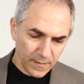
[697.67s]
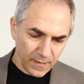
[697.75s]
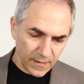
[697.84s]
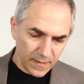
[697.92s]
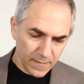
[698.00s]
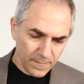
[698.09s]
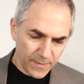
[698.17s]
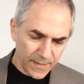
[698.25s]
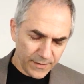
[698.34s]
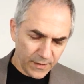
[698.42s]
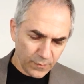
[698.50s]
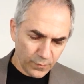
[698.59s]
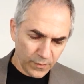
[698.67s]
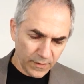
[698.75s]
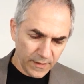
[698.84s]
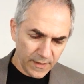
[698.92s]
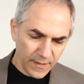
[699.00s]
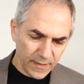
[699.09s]
But I think
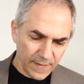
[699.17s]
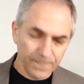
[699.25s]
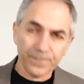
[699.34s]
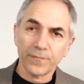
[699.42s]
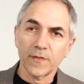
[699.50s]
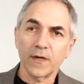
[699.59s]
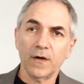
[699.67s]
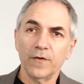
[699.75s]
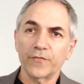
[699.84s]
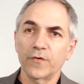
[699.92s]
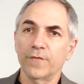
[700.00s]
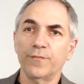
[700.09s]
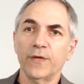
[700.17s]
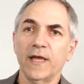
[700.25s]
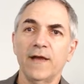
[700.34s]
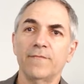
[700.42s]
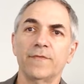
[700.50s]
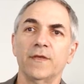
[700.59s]
really, also, if we
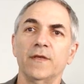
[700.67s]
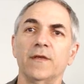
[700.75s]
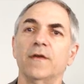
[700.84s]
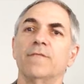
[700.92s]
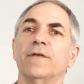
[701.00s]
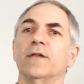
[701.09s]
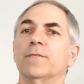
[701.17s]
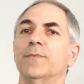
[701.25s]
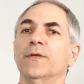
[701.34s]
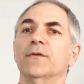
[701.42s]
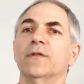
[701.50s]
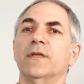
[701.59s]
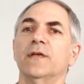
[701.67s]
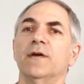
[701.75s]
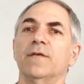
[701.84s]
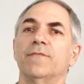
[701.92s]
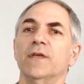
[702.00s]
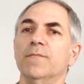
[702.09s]
have the availability
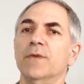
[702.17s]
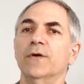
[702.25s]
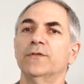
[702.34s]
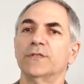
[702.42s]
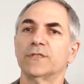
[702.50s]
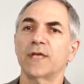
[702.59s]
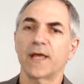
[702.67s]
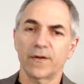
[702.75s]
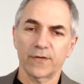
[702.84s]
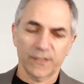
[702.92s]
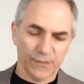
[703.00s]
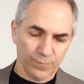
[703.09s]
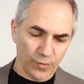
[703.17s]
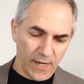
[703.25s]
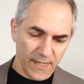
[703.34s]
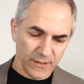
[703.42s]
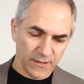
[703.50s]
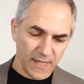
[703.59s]
of the emotions that are expressed,